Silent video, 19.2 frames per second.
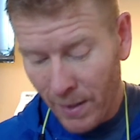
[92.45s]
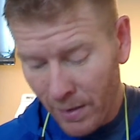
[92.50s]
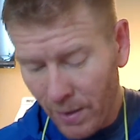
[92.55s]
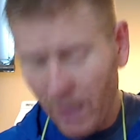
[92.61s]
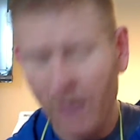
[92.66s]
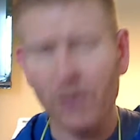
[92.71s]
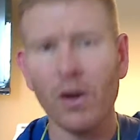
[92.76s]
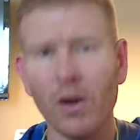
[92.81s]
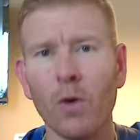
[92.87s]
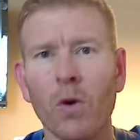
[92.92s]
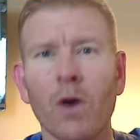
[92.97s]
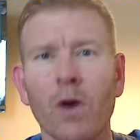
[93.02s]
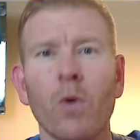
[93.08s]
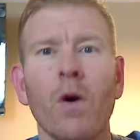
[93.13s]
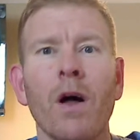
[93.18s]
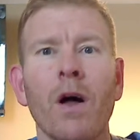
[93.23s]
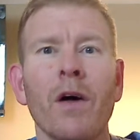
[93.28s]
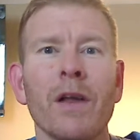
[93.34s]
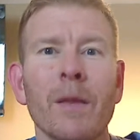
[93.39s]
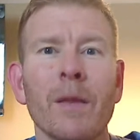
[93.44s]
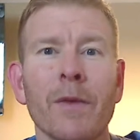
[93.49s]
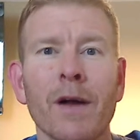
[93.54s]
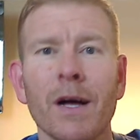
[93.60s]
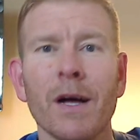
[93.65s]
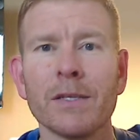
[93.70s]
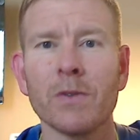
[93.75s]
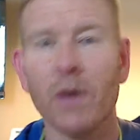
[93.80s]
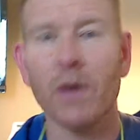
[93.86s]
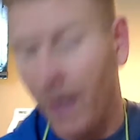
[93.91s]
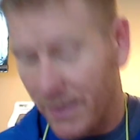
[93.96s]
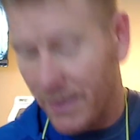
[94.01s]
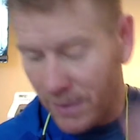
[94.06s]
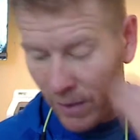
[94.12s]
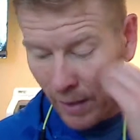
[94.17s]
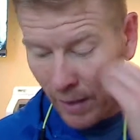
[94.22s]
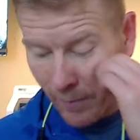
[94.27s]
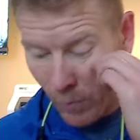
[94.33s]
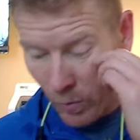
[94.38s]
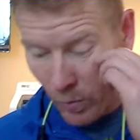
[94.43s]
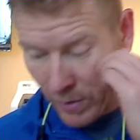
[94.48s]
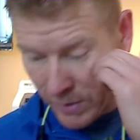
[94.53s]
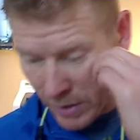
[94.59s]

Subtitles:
not a lower quality, but also costs a lot